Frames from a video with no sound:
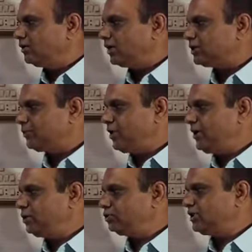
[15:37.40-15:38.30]

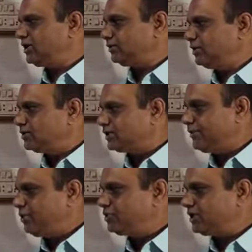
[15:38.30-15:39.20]
corresponding to the
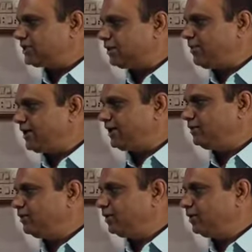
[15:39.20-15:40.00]
subdivision sigma n,